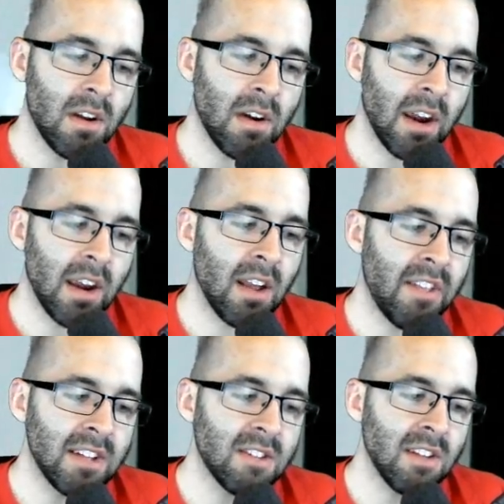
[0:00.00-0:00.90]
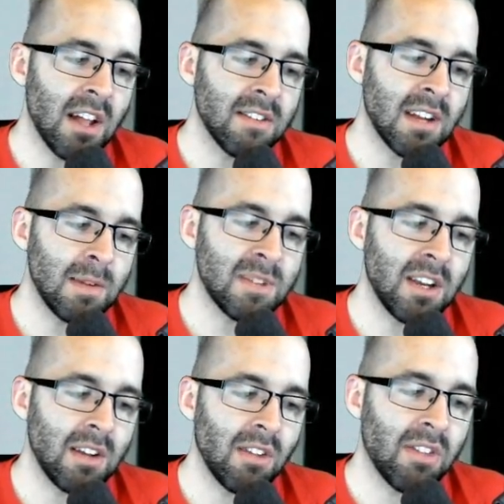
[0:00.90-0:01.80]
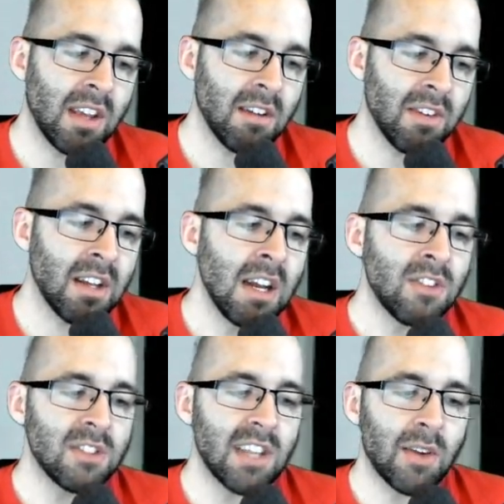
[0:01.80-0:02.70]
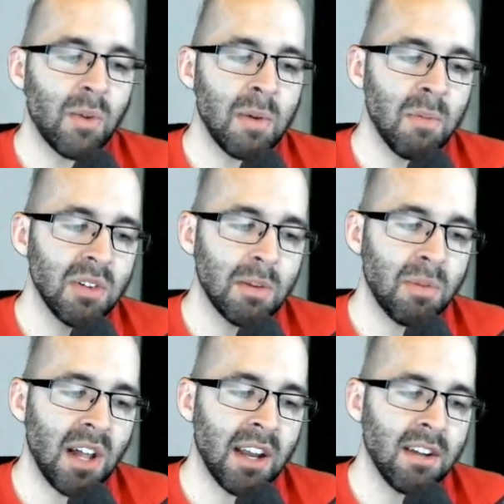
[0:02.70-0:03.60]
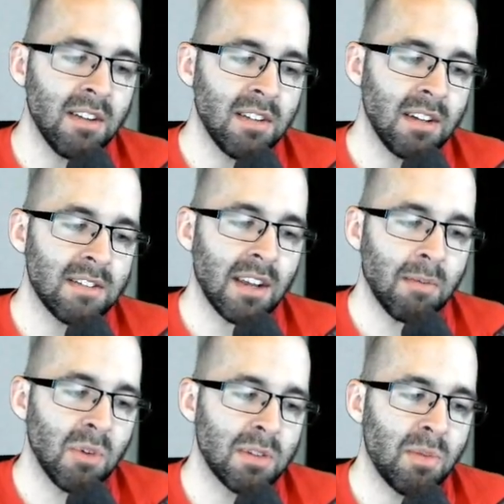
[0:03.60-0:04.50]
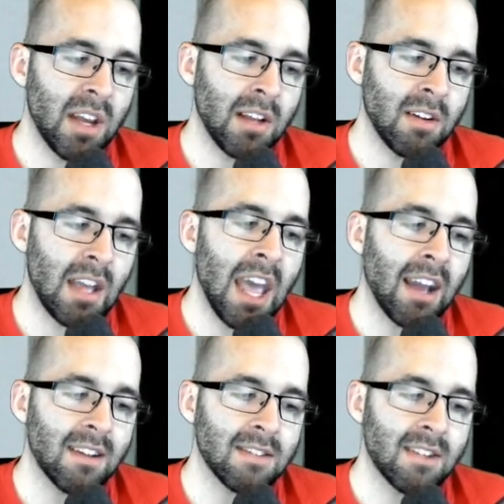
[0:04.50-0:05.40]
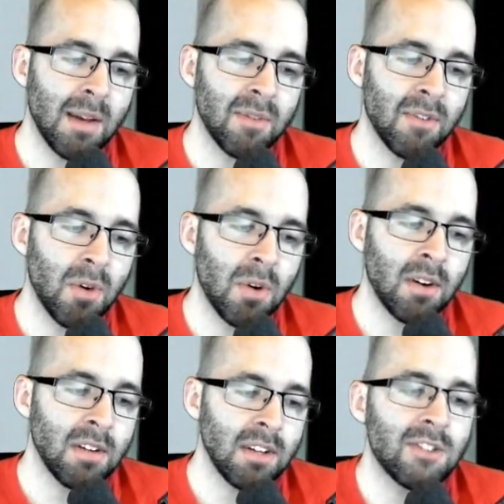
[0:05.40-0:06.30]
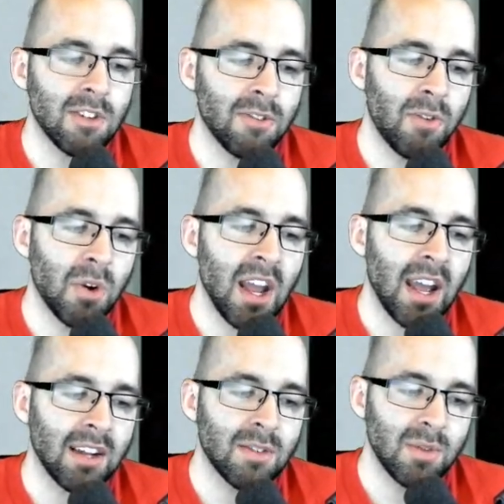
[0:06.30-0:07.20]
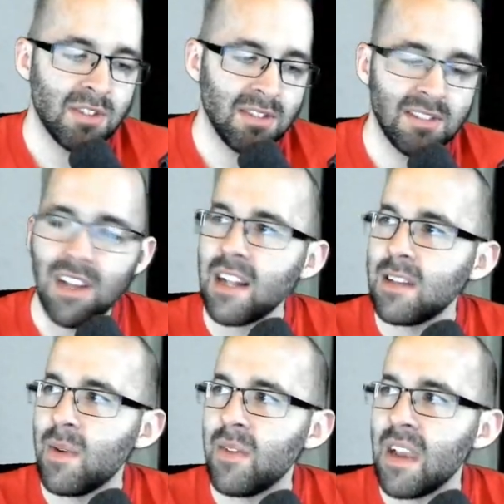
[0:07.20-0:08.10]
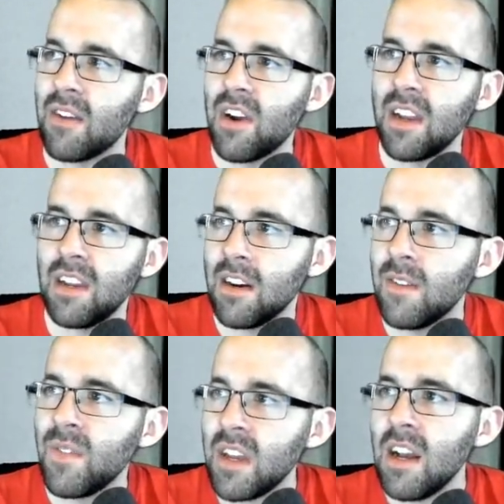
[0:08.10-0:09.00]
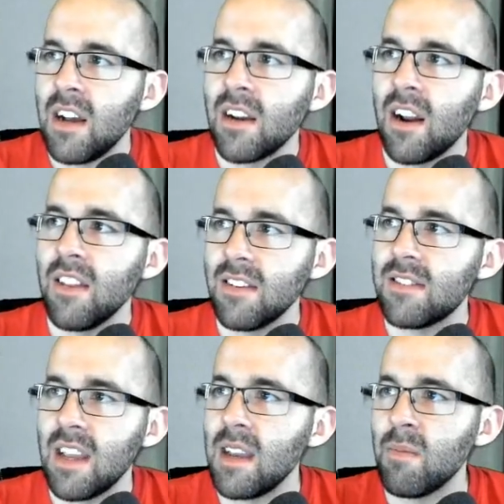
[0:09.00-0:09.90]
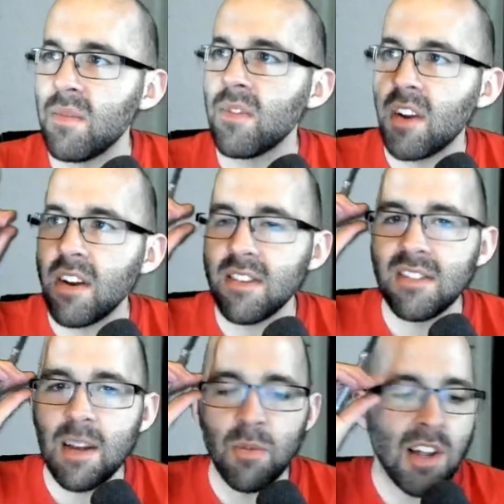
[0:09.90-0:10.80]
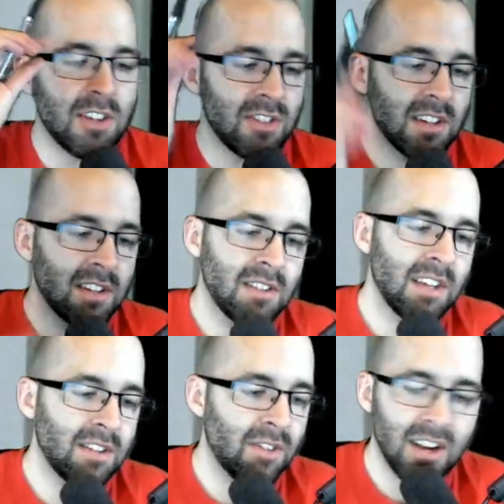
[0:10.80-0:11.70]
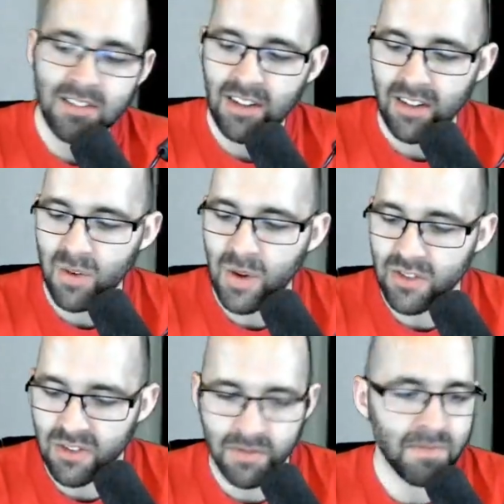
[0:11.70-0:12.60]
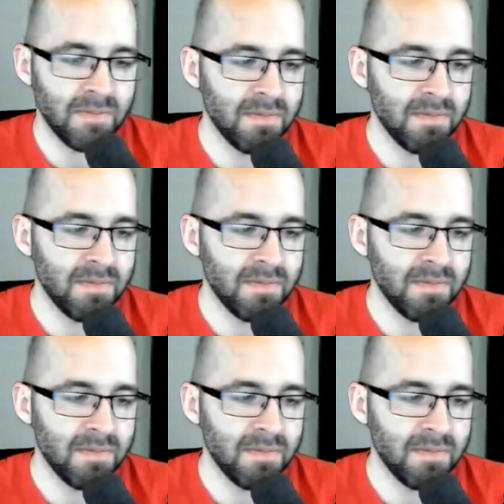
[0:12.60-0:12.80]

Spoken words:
All right, and that's a lot of times how you can think of it. Just like when we multiplied, it's like multiplying x times 4 is just 4x, which is exactly what we have right here. Kind of the same logic. Thanks for asking the question.